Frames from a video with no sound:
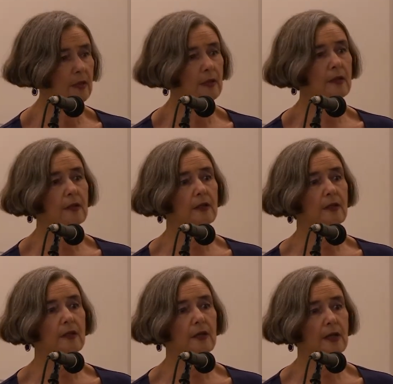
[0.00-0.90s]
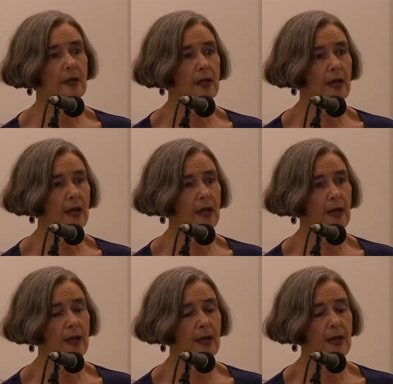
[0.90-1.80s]

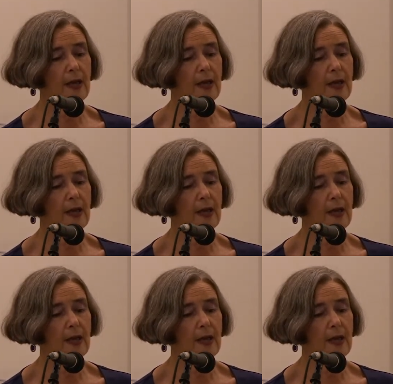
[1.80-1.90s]
Nothing is said.